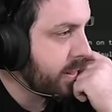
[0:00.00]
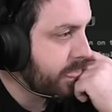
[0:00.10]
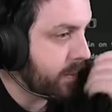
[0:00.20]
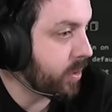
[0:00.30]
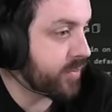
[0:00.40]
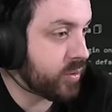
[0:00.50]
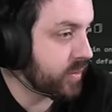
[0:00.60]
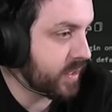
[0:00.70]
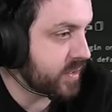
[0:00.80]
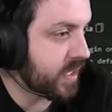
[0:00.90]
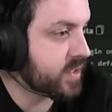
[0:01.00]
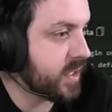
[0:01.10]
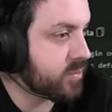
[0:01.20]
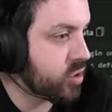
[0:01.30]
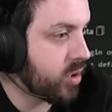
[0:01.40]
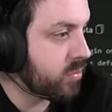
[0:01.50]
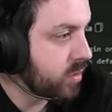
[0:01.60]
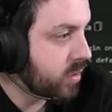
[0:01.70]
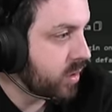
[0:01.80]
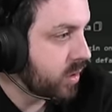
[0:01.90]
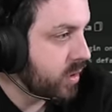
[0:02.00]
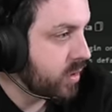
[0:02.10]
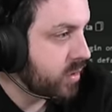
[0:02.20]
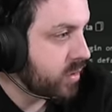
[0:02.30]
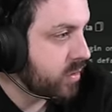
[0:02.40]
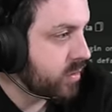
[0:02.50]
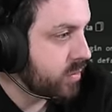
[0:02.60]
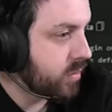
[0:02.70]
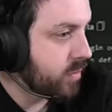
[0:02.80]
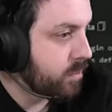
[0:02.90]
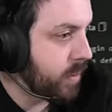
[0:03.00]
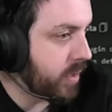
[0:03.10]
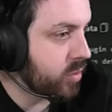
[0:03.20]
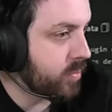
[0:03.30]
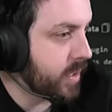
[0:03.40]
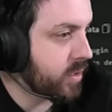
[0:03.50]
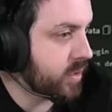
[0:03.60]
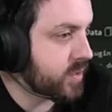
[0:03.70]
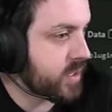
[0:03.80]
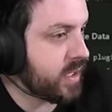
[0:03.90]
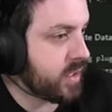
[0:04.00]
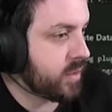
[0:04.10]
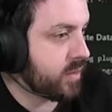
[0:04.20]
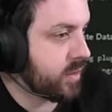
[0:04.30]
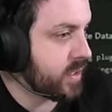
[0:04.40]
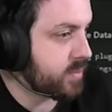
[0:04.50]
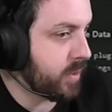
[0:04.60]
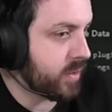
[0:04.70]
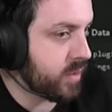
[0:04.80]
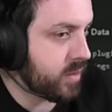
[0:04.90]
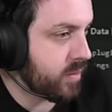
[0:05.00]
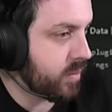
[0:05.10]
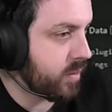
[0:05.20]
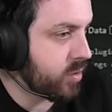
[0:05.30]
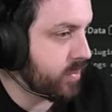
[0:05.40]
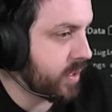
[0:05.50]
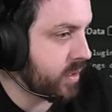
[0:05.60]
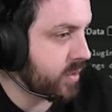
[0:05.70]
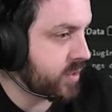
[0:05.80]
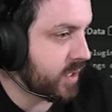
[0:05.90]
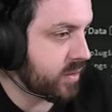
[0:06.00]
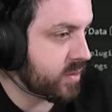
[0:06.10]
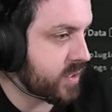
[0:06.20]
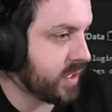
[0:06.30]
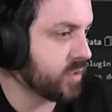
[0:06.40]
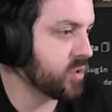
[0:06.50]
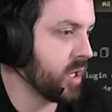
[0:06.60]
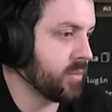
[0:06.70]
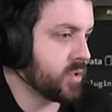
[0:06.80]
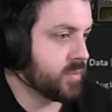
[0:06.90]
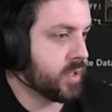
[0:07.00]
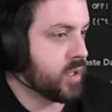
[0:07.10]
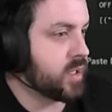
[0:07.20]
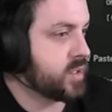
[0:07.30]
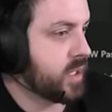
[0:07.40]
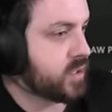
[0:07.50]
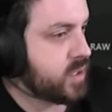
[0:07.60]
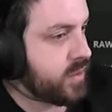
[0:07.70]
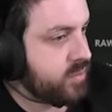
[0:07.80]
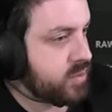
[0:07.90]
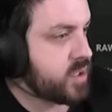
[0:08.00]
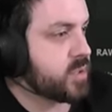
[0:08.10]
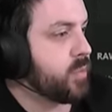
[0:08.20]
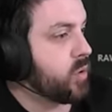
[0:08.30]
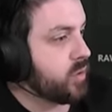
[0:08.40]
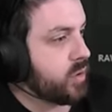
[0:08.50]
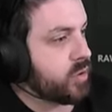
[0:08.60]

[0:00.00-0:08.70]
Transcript: They're both doing the exact same job, but you're manually setting this, but the, you're manually setting the second timer to be nine seconds after it says ball on